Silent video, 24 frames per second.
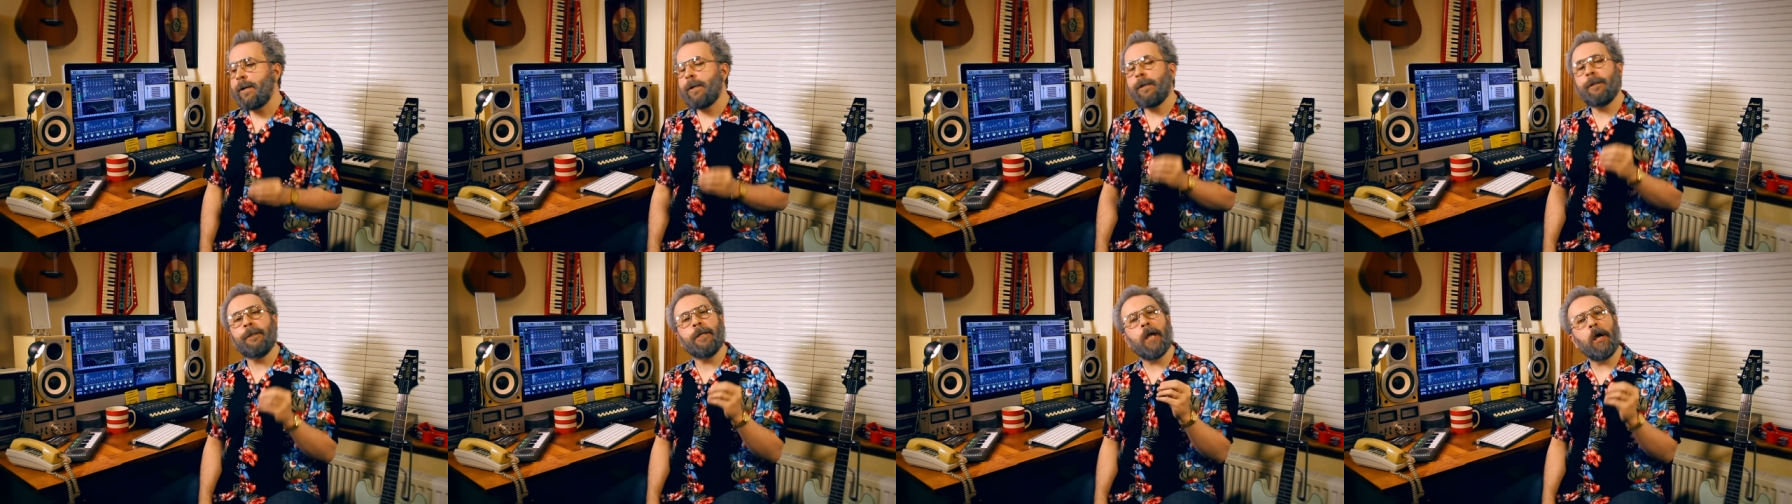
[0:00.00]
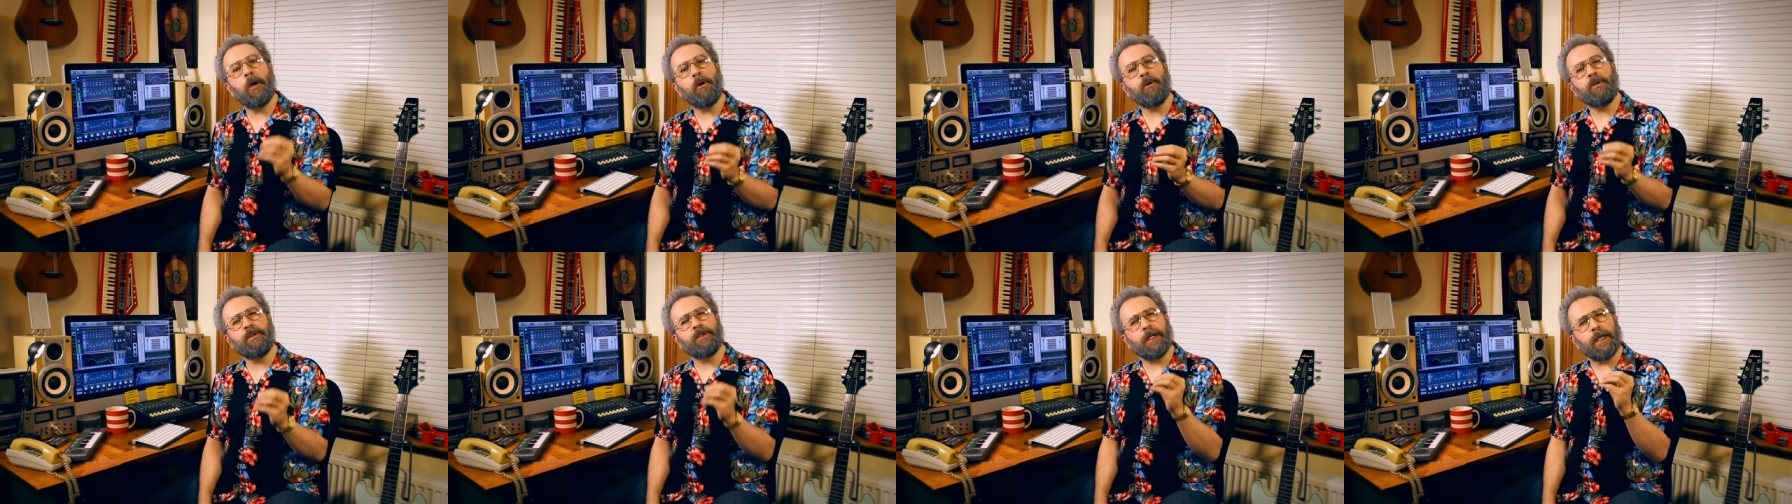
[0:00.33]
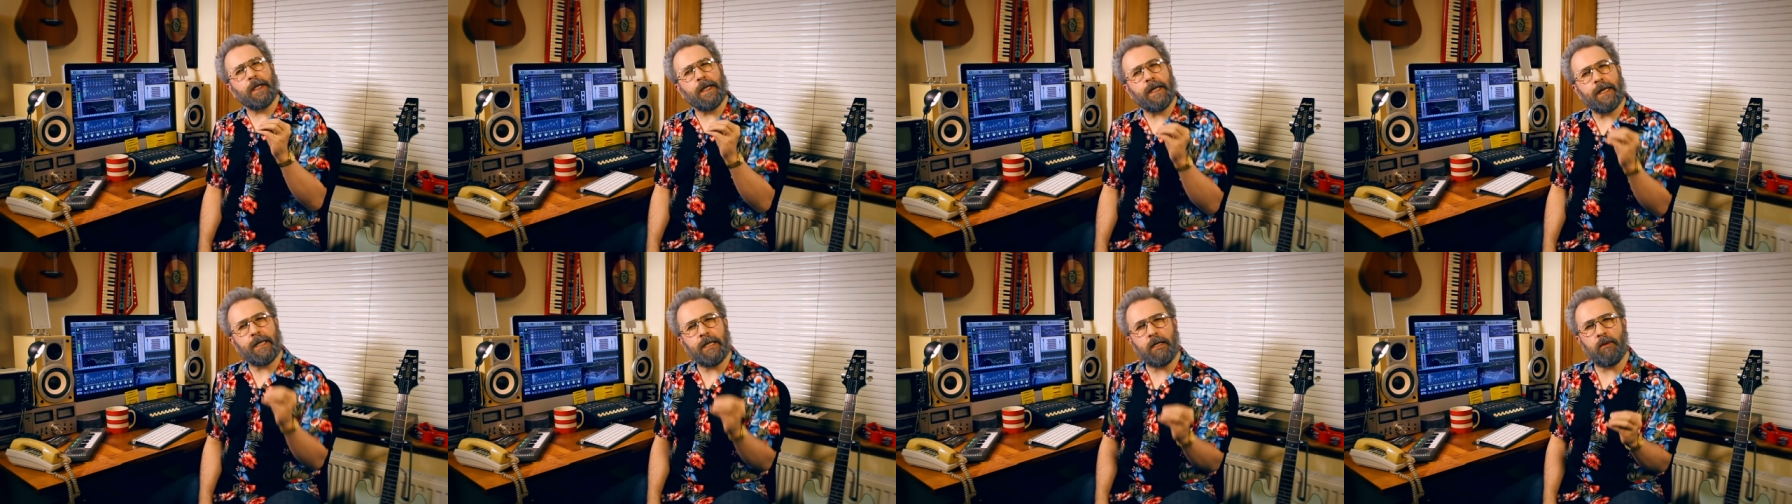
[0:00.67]
knows that
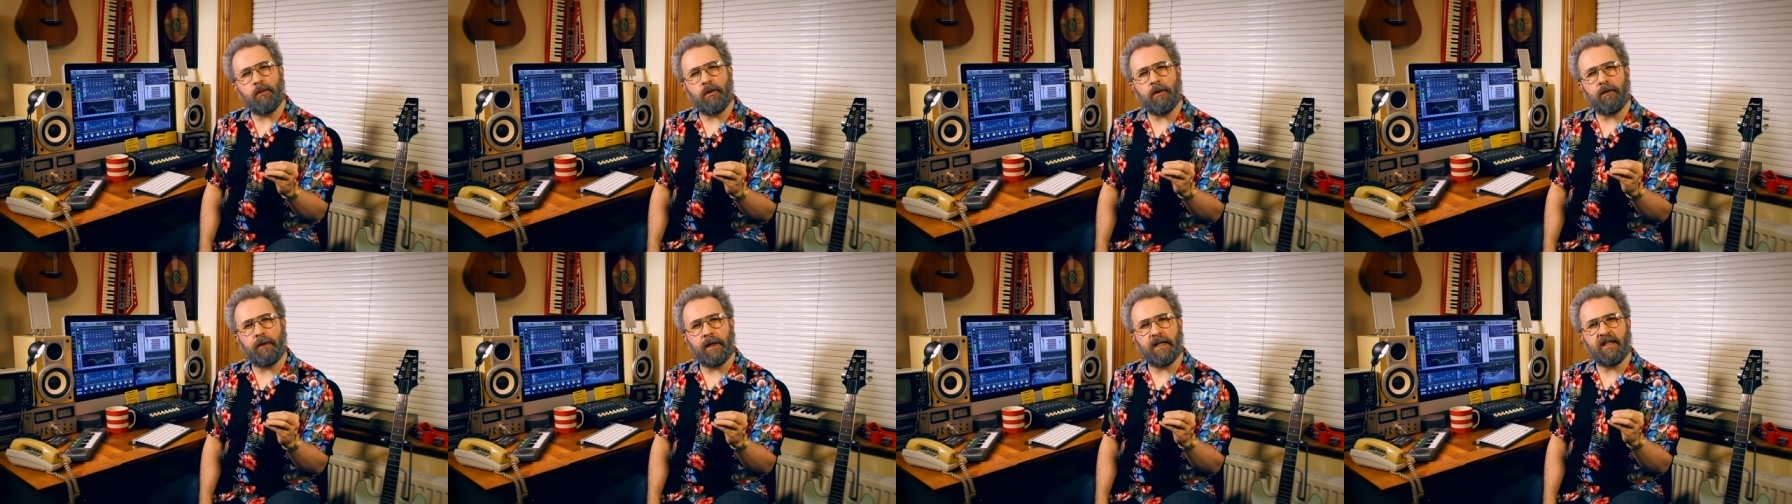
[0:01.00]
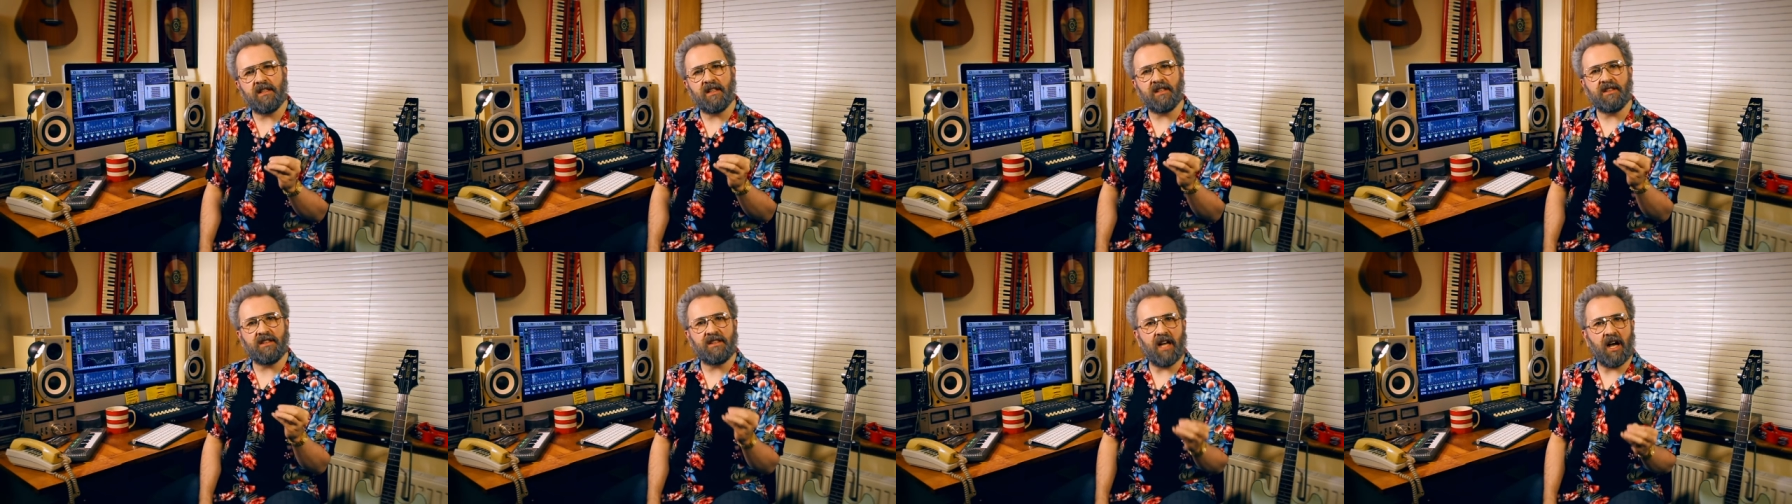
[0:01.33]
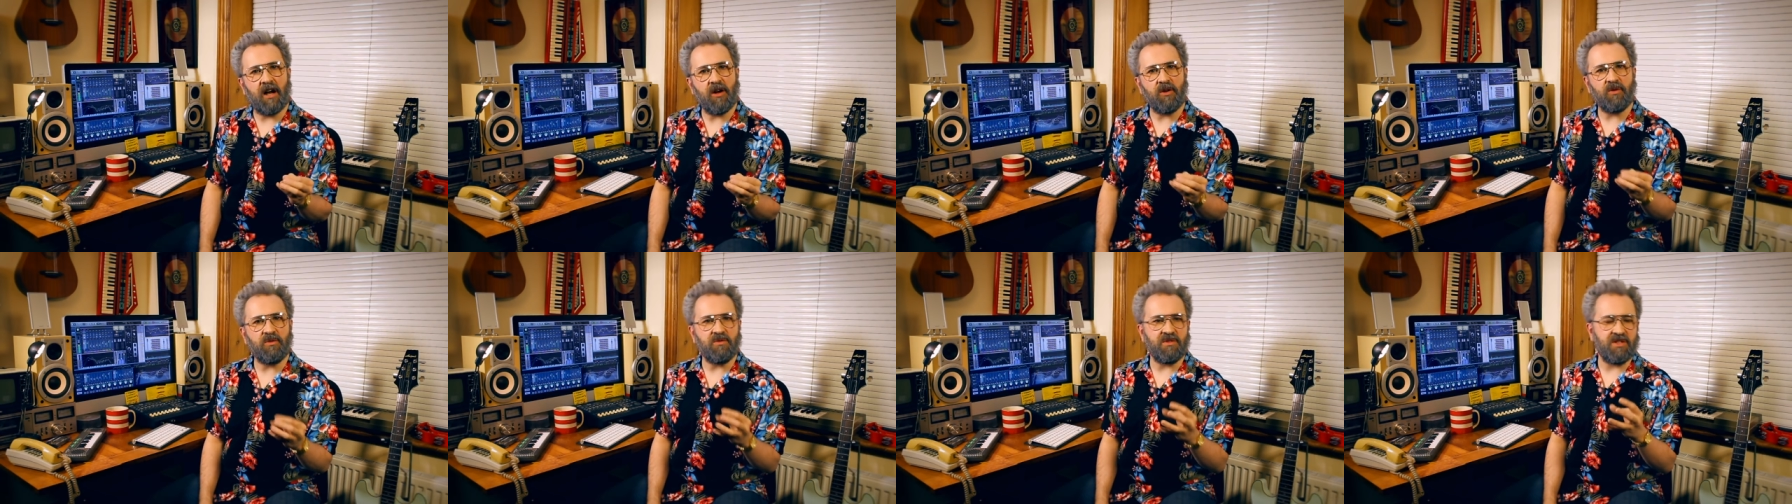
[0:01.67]
hidden within the
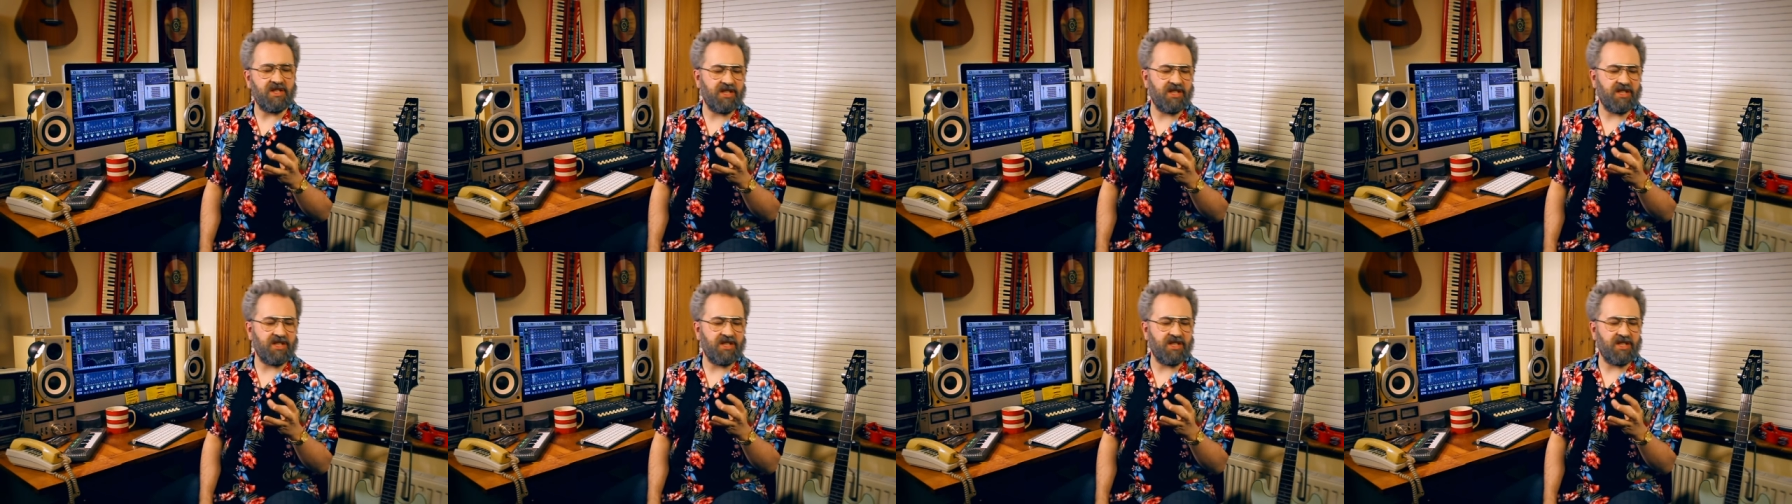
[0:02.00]
dull,